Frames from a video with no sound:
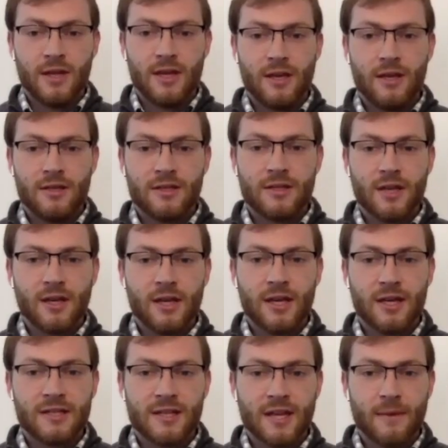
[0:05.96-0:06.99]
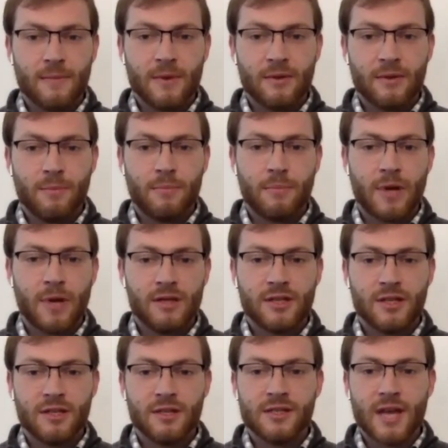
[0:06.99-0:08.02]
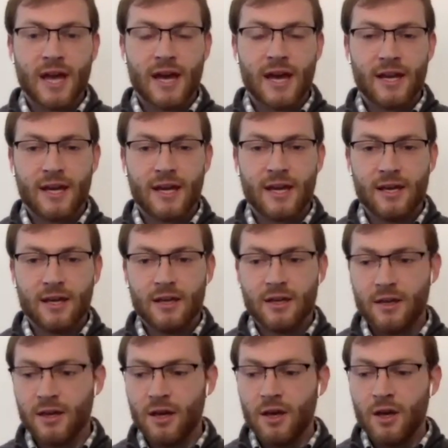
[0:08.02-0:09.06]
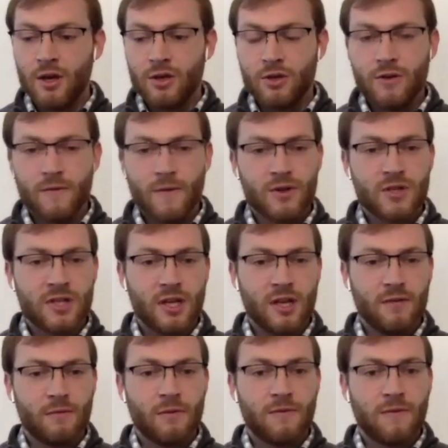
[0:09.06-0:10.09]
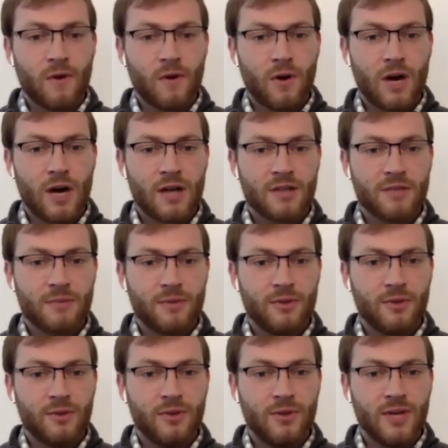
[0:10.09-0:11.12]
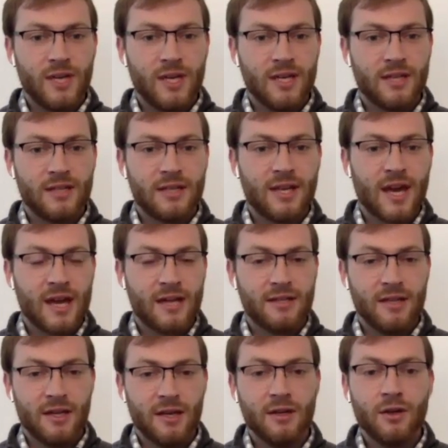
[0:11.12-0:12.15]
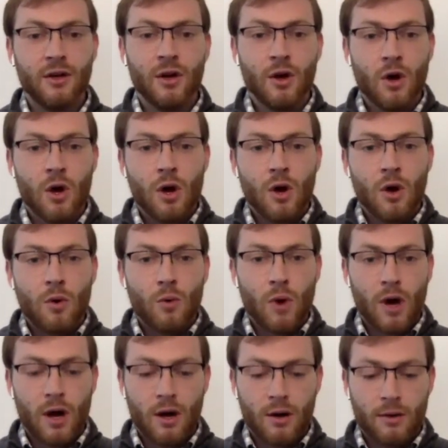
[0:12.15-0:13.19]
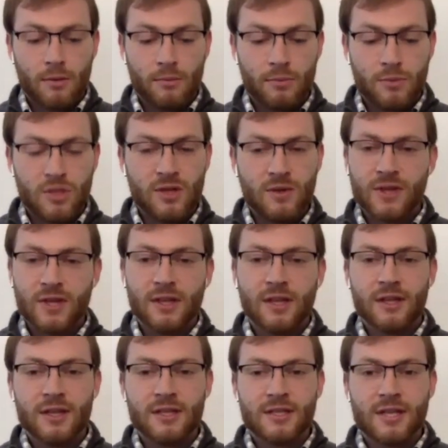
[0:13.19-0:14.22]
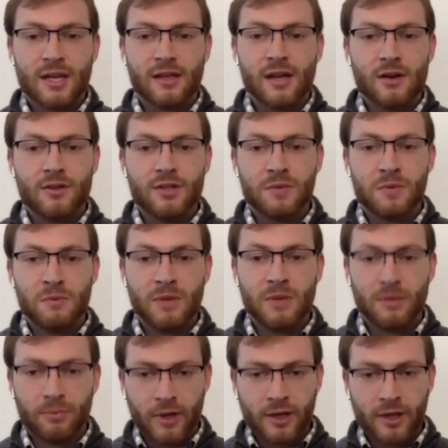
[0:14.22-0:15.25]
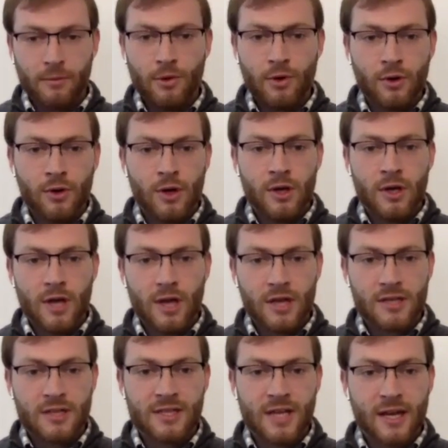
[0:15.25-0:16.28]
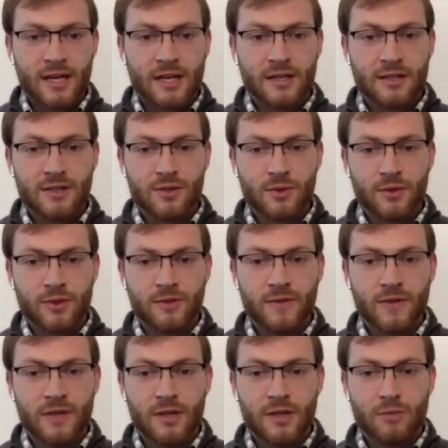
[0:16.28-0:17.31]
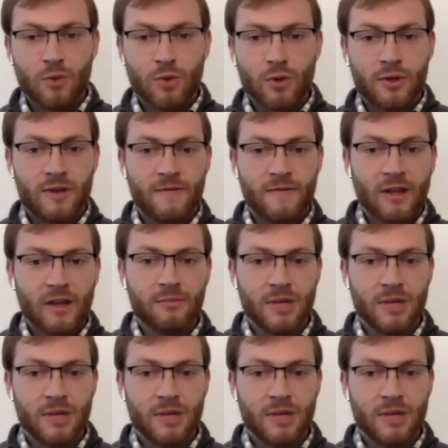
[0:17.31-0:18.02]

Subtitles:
the study examined patients at a university and referral hospital in Kenya. Do you think that this technology would be applicable in a setting sort of in a more developed